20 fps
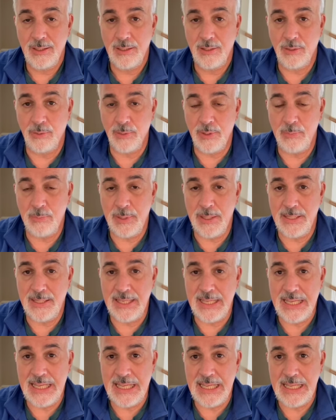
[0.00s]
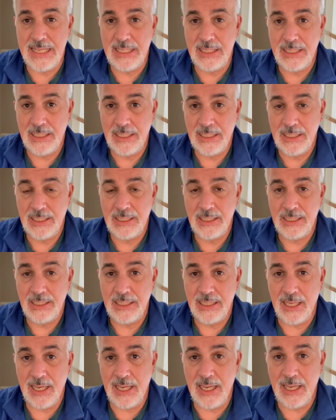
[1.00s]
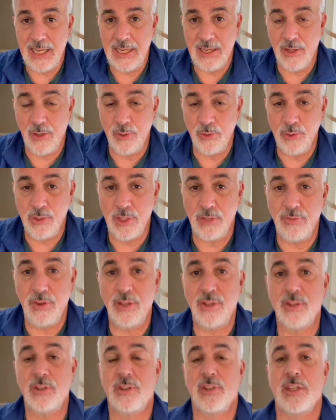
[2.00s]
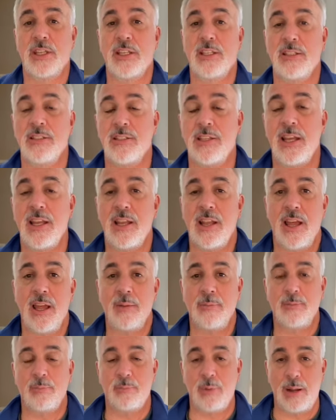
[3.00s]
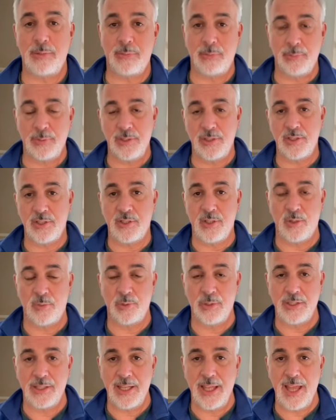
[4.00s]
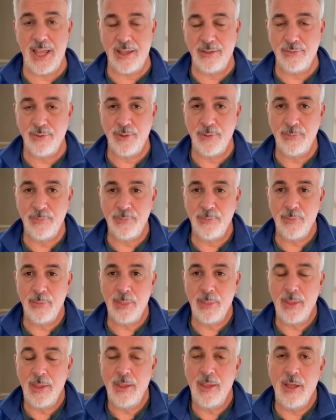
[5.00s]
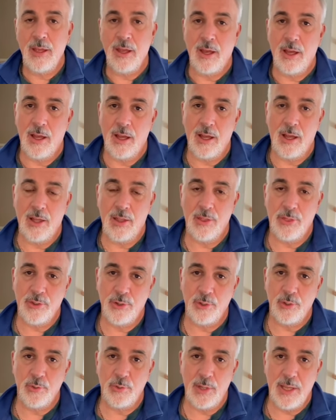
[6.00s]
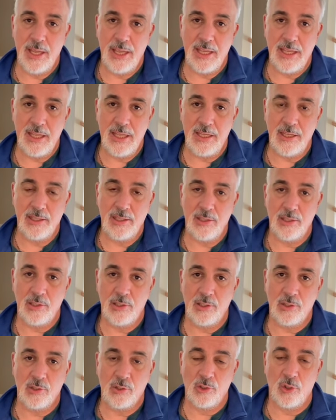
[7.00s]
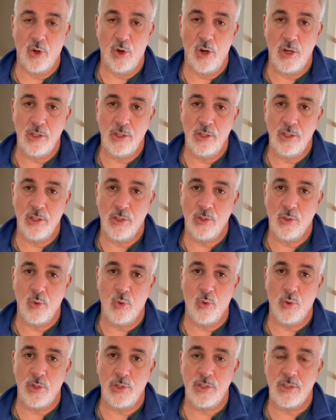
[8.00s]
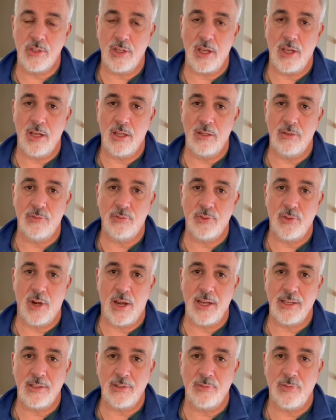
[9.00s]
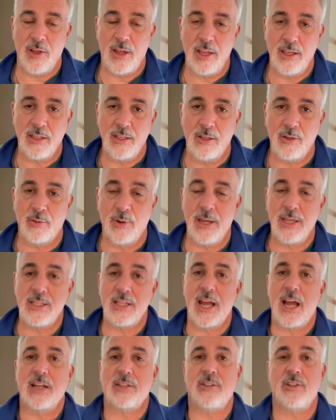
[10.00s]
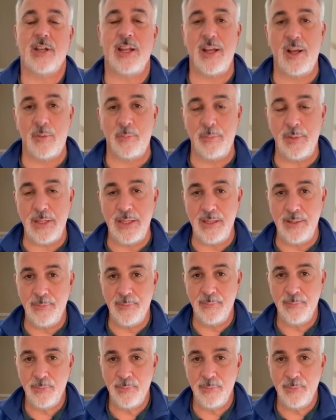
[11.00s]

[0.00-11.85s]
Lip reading: 3PD, and a host of other things that I probably just don't really have. Through a long course of trying to find the right doctor to help me,